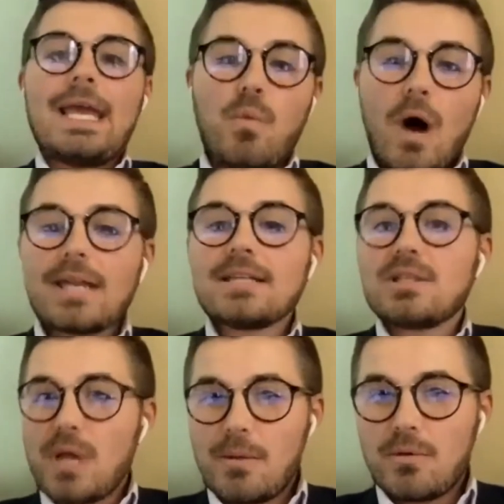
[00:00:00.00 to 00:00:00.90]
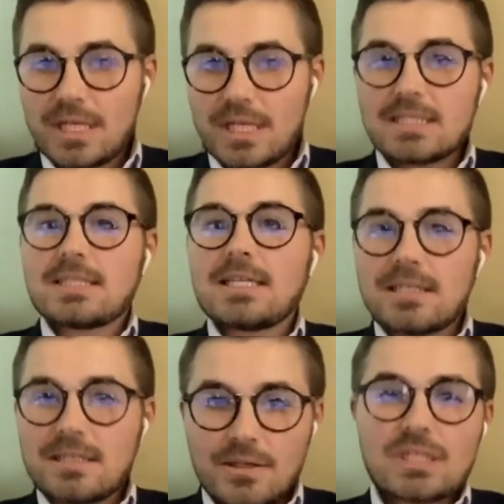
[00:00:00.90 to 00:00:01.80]
he wanted to be able to
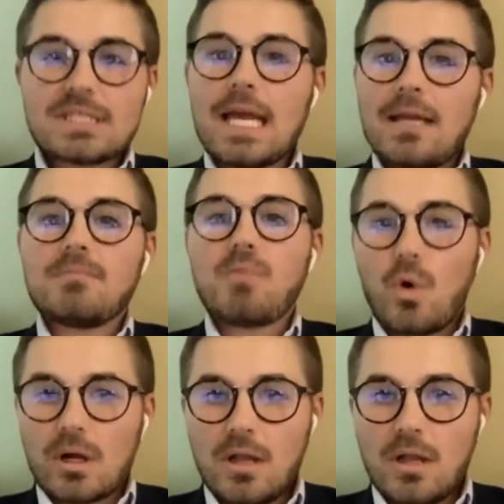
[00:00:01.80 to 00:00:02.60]
consistently retain more